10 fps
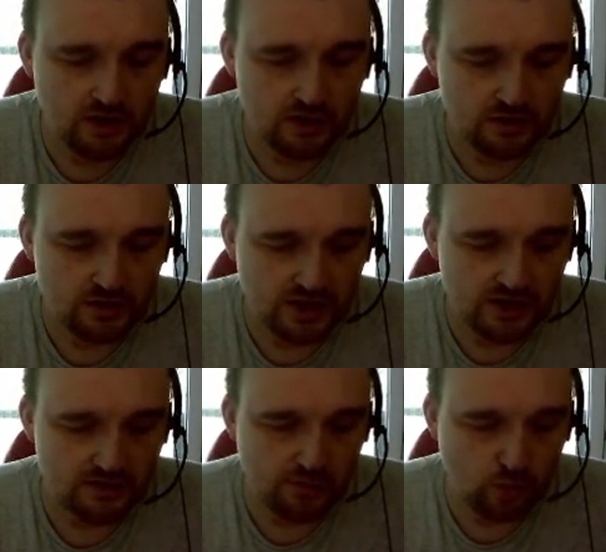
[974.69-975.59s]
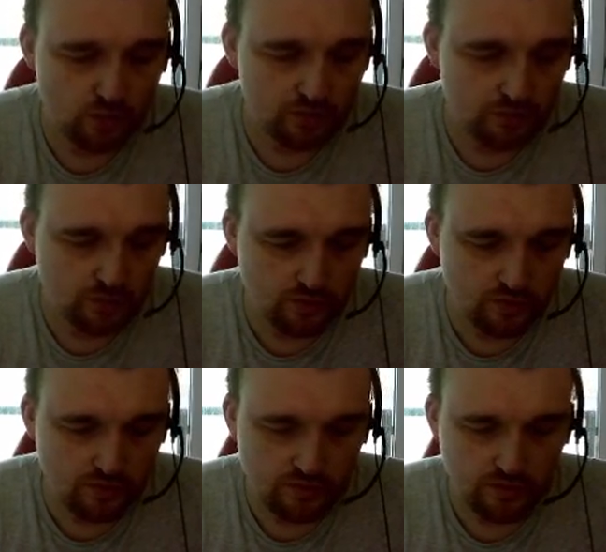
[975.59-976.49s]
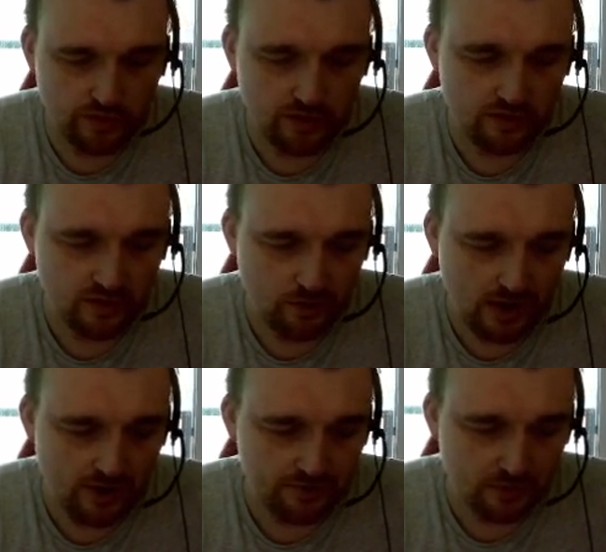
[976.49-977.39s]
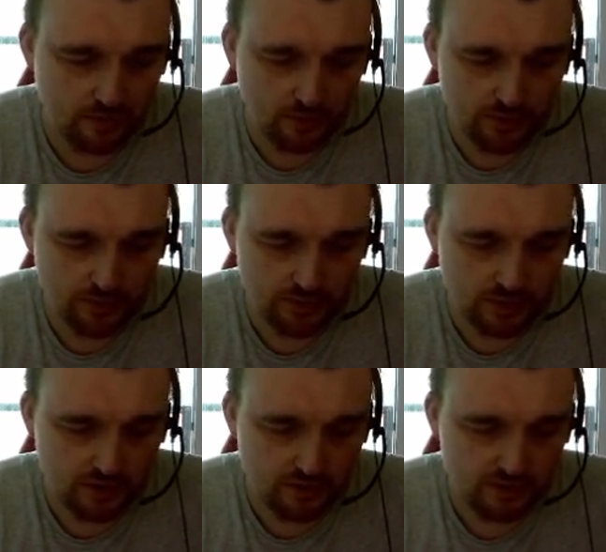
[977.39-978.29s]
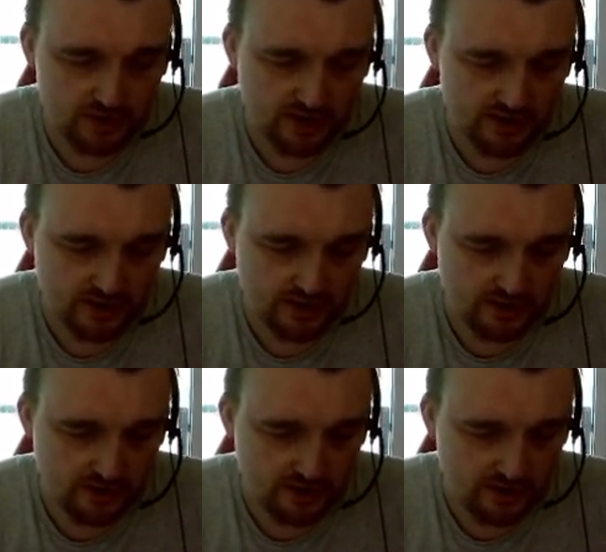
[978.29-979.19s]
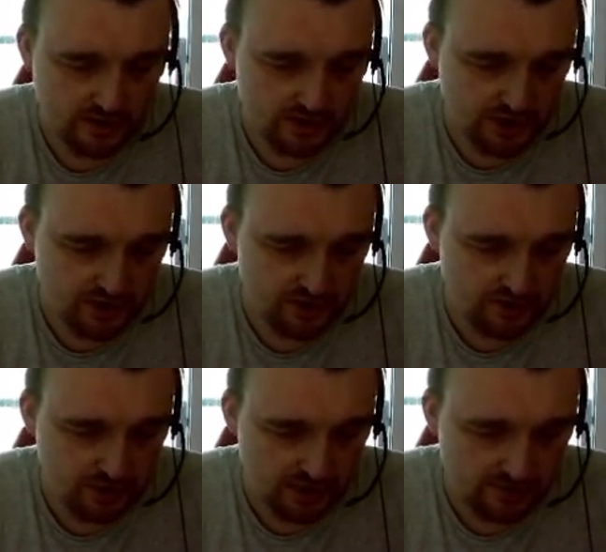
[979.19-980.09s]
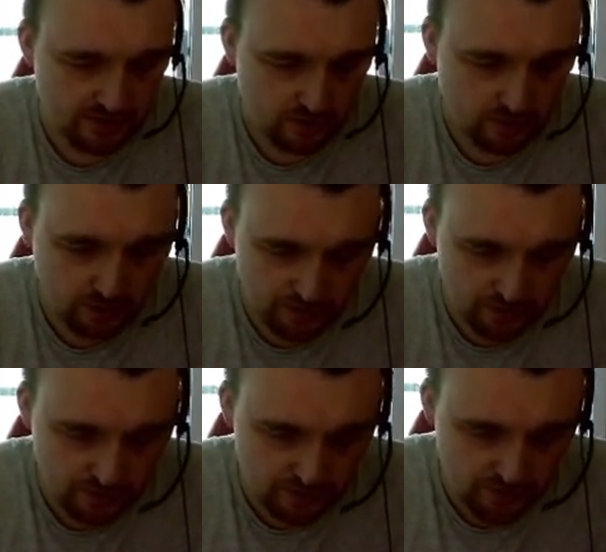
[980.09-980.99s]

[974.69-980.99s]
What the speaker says: So is this the portal that we have to go through? Is this the change that we have to go through?